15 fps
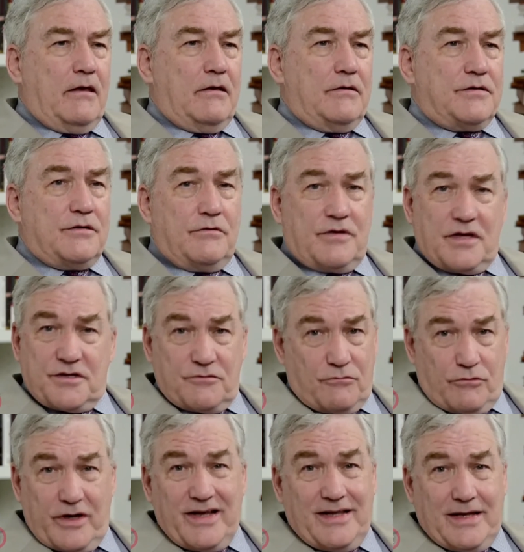So it doesn't
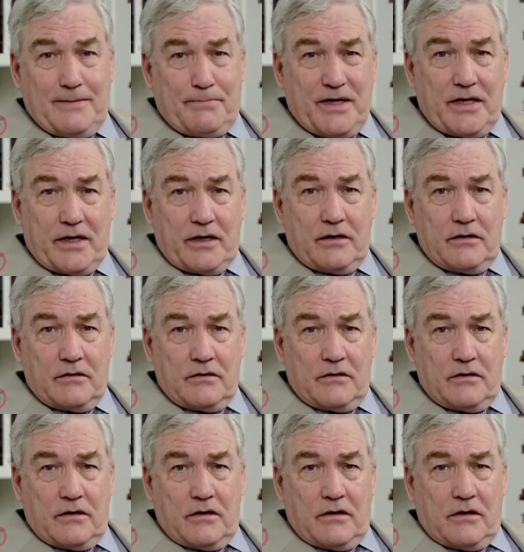really pay.
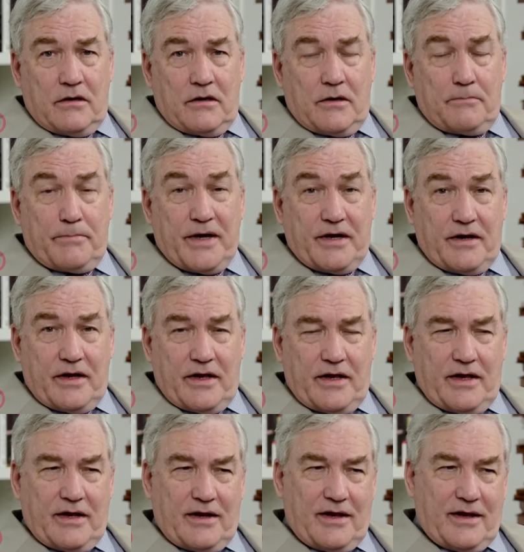But
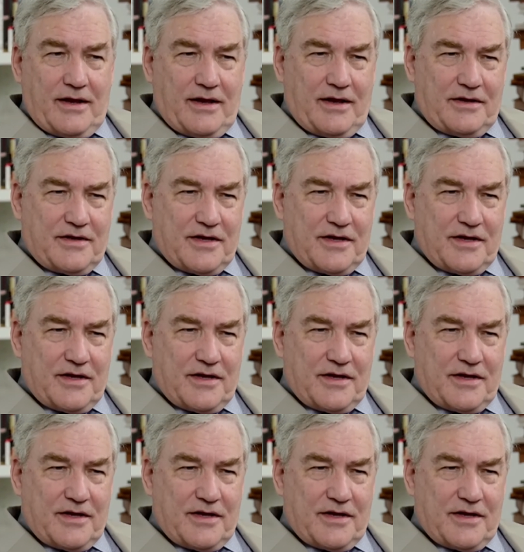it